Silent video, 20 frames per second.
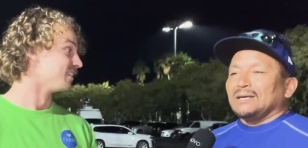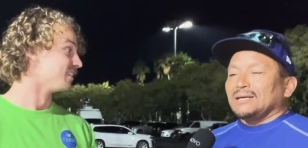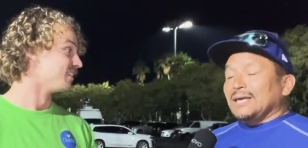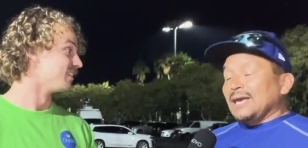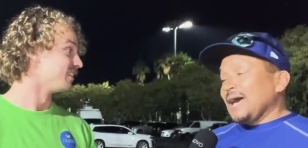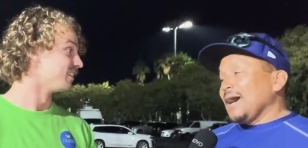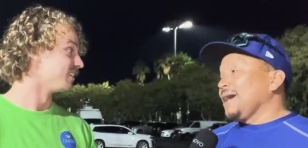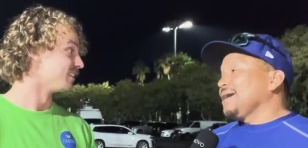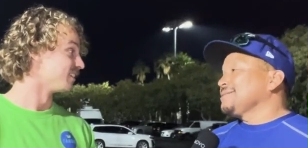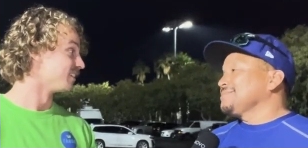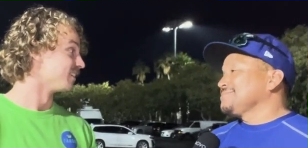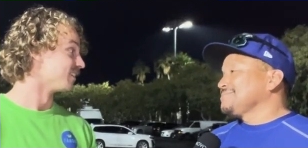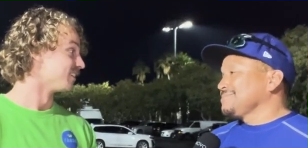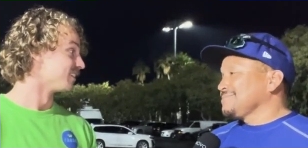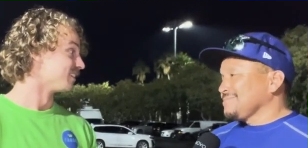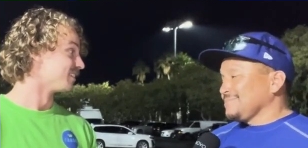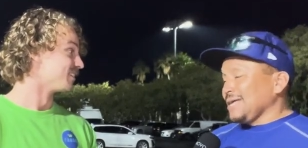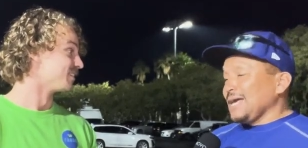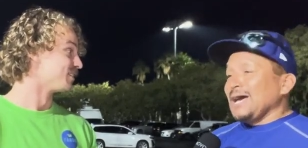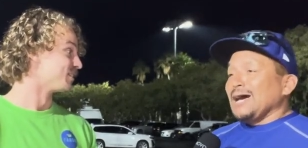Speaker 1: yeah,
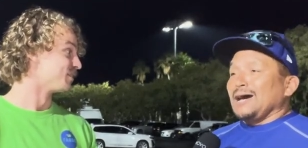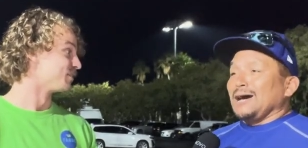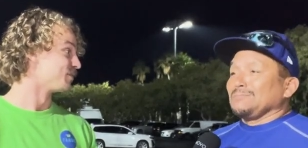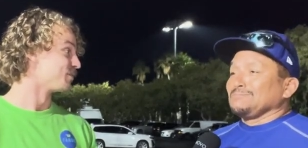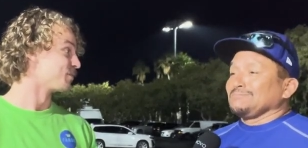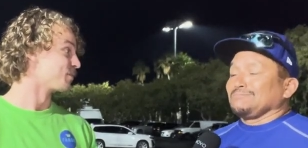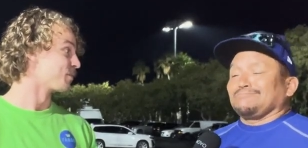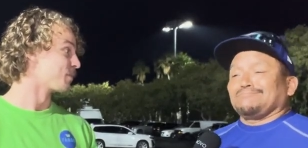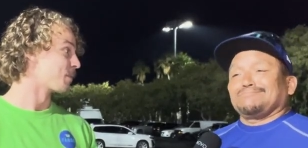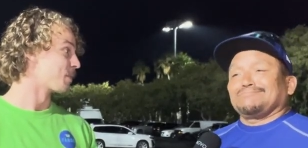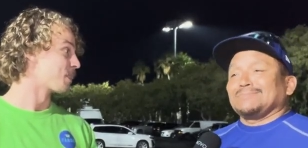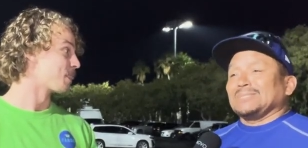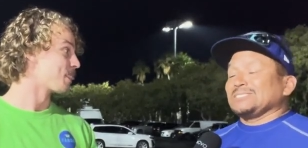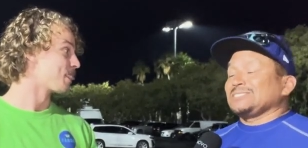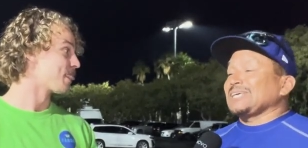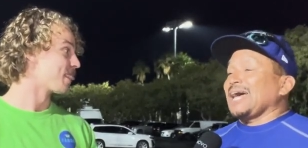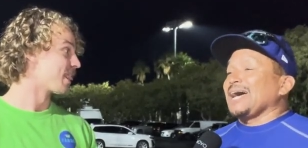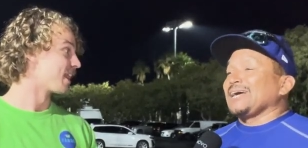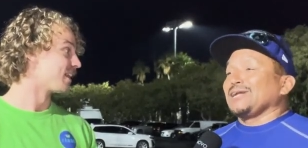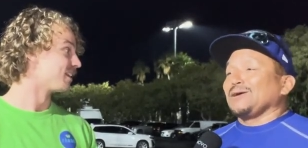yeah, I'm
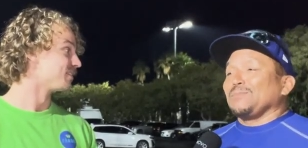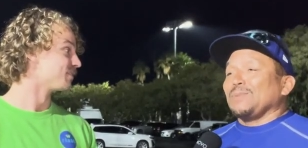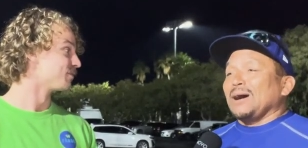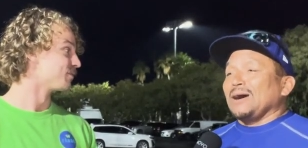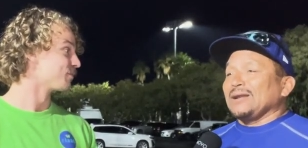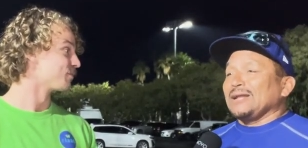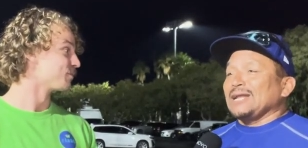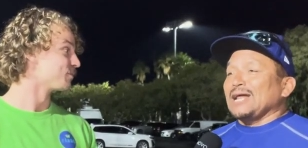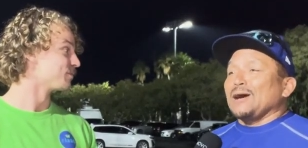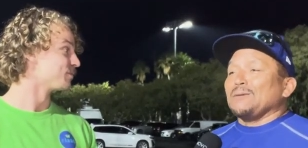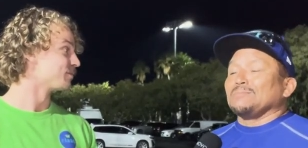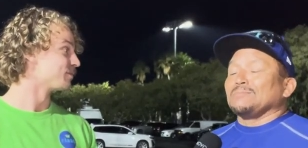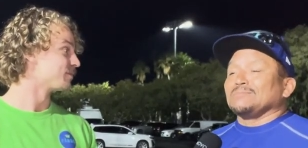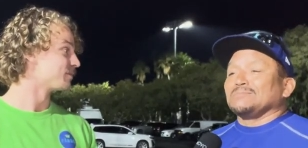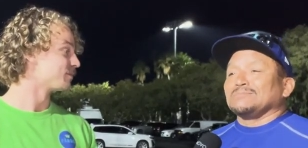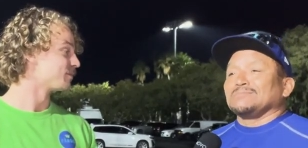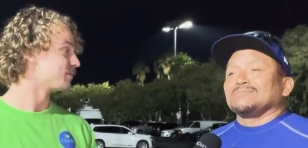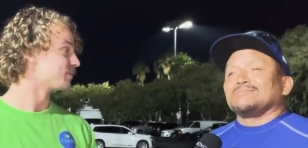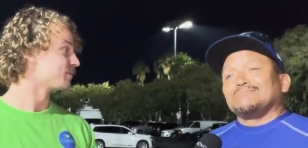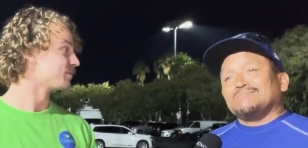excited about it. I'm
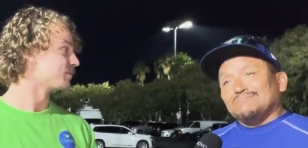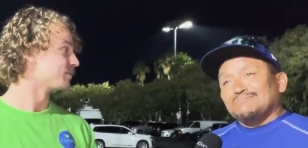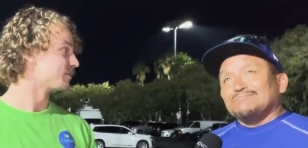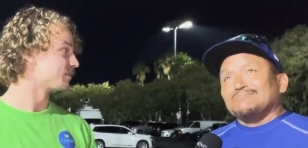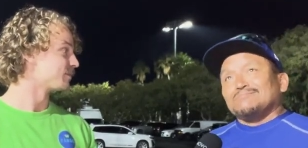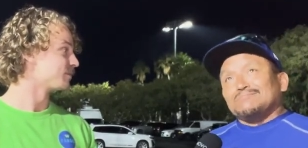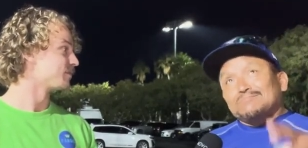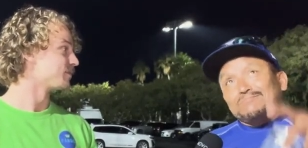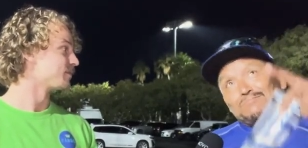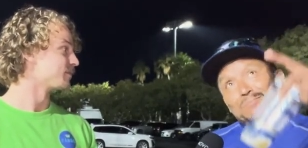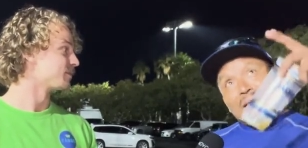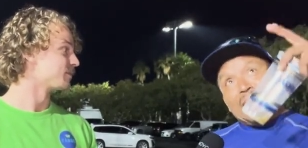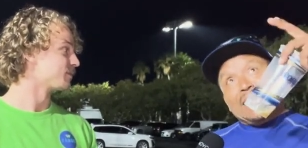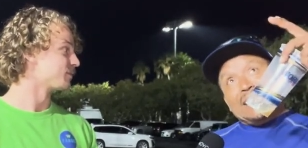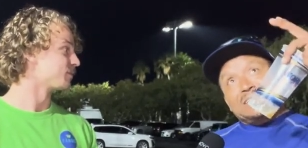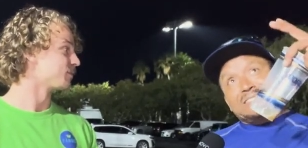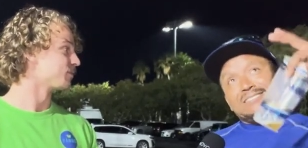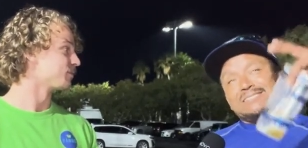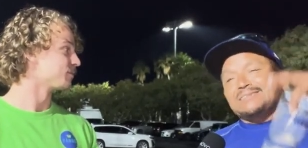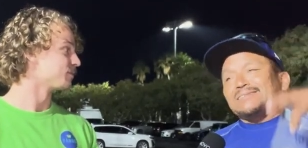
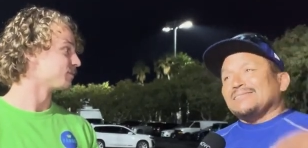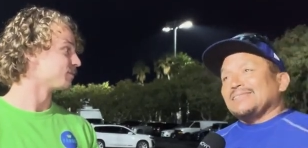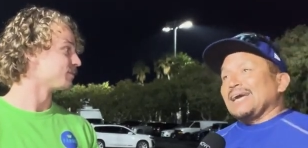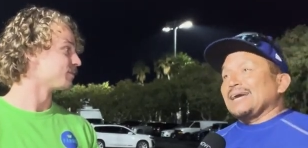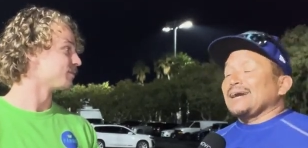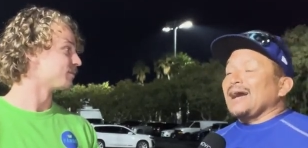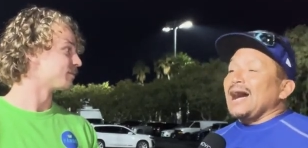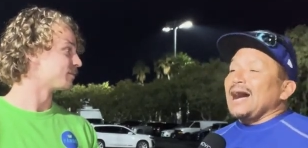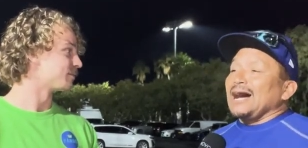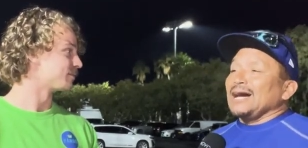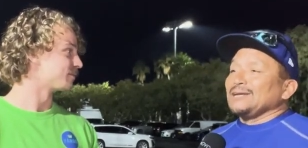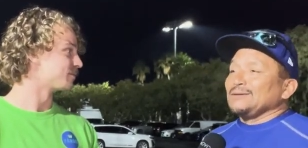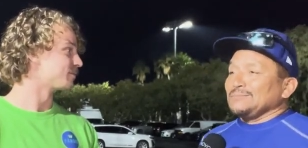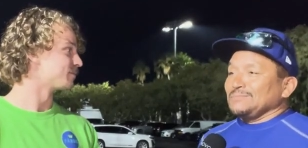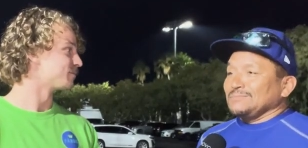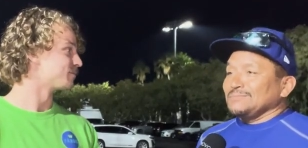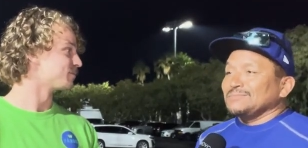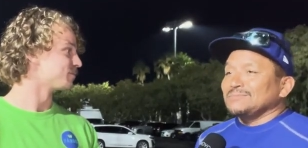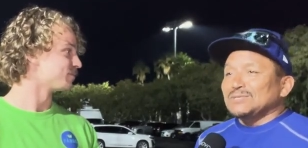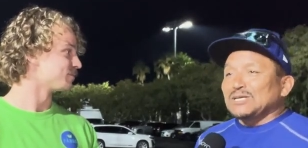blessed, thank God,
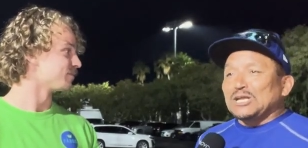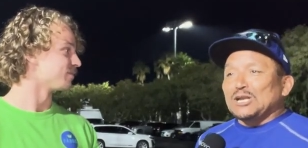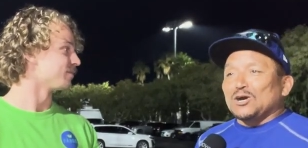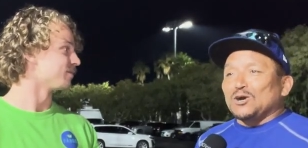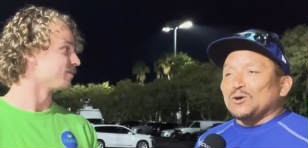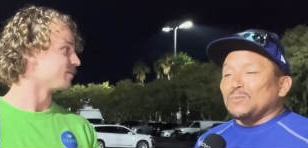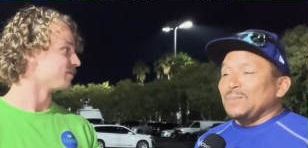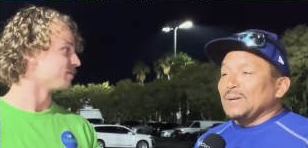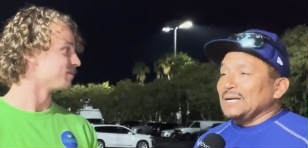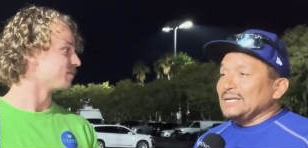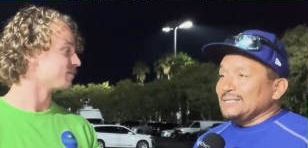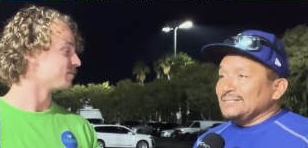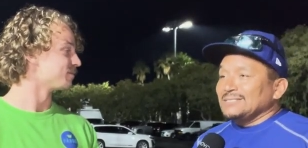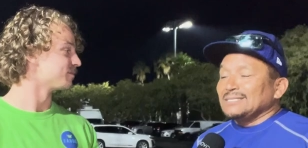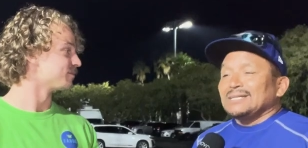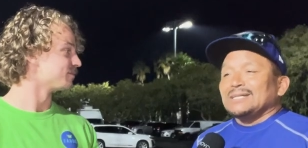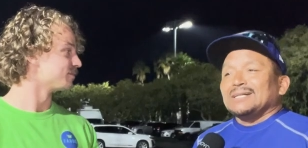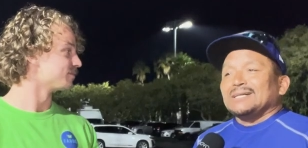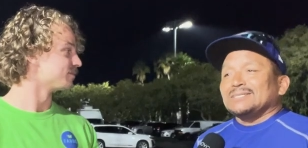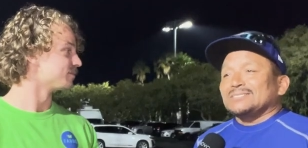you know. But
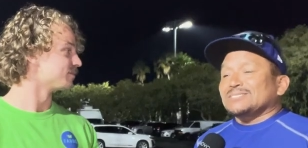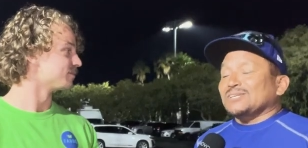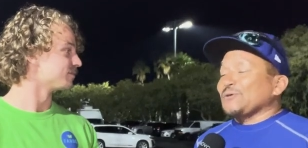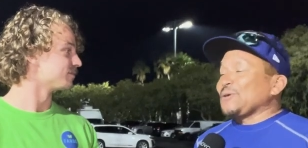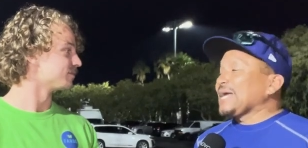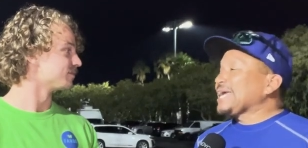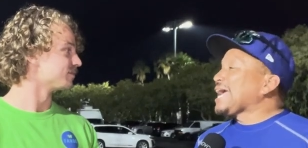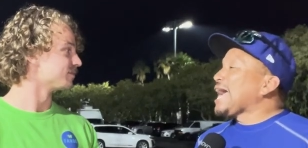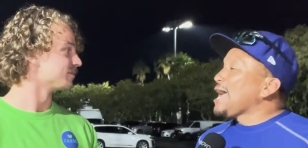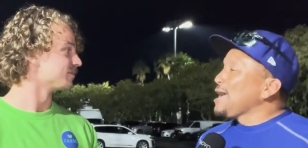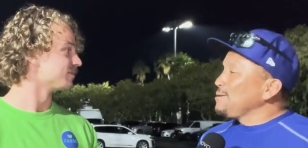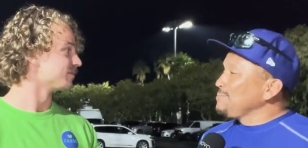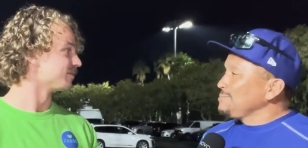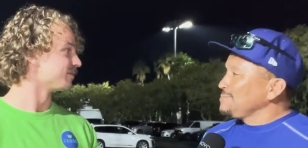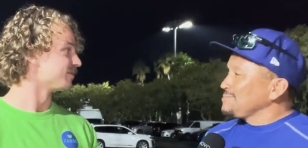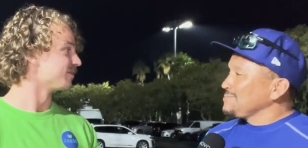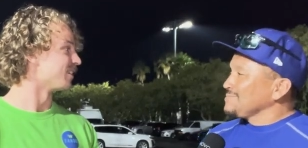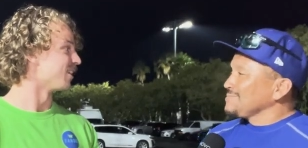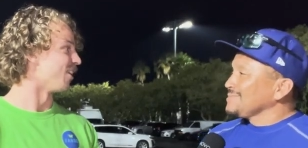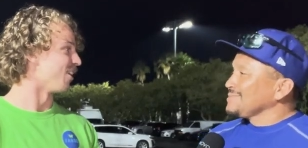it's a great game.
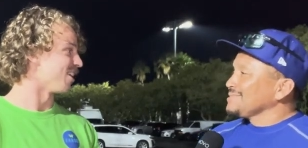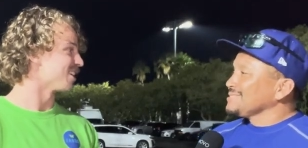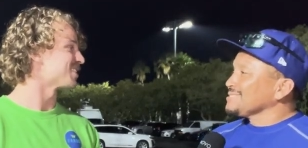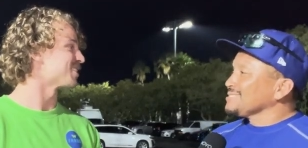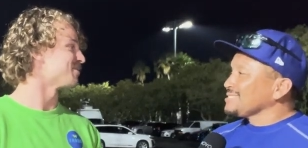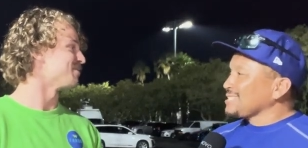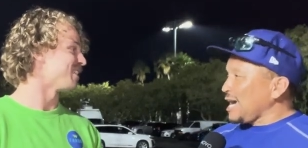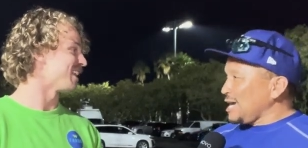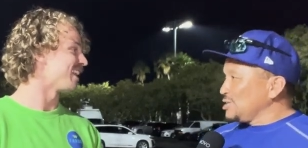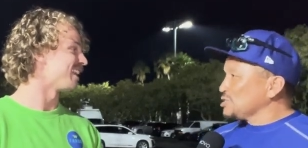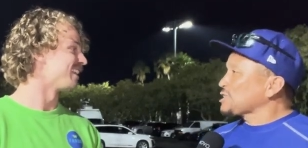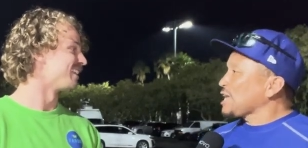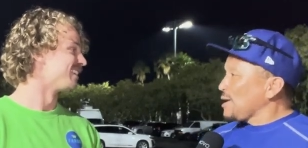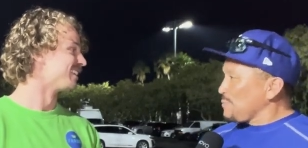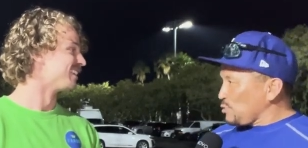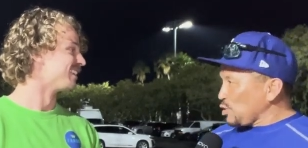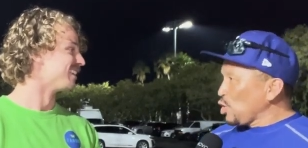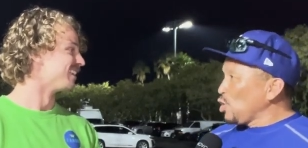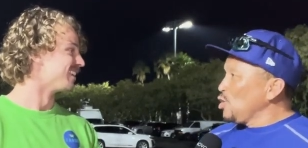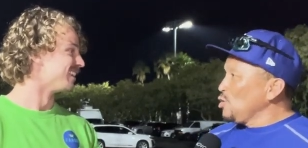Awesome. Dodgers
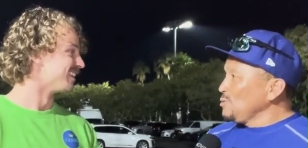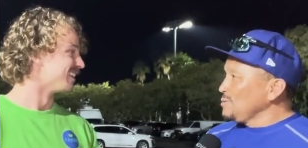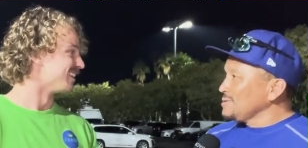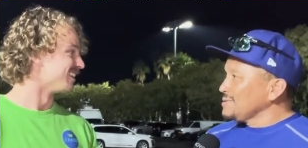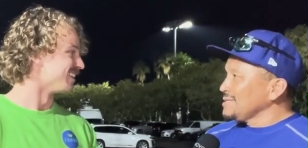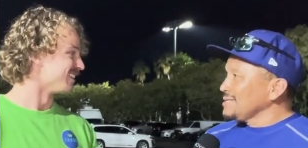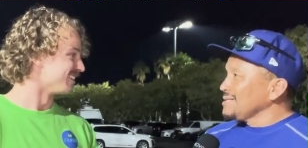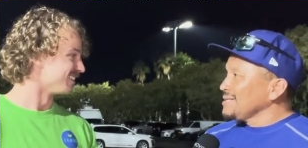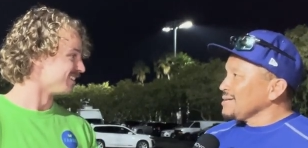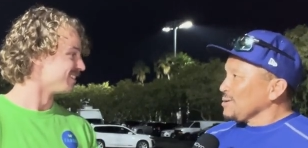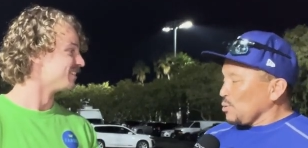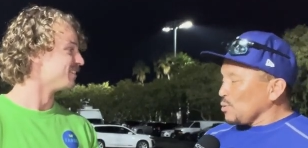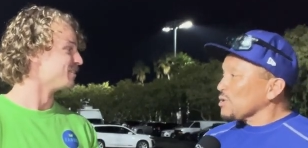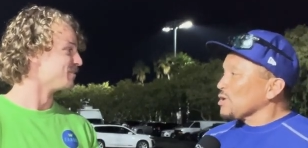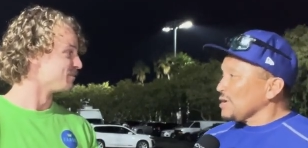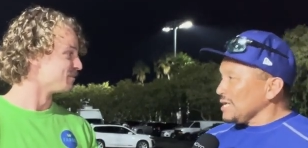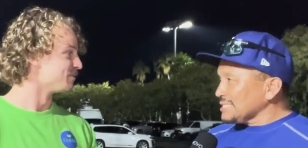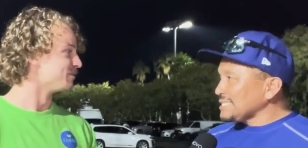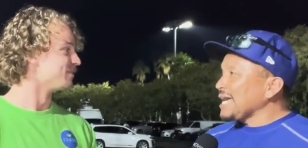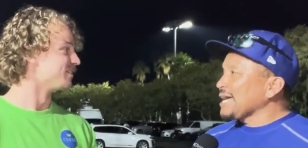came through. We're
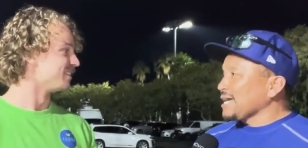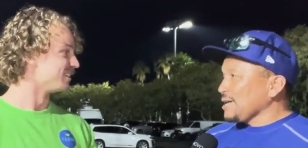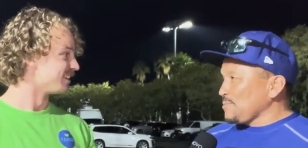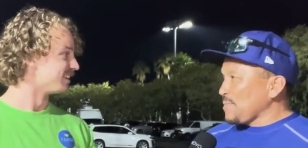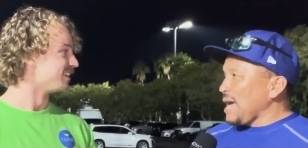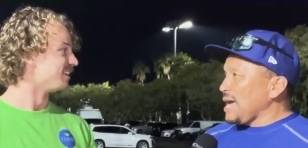gonna take it,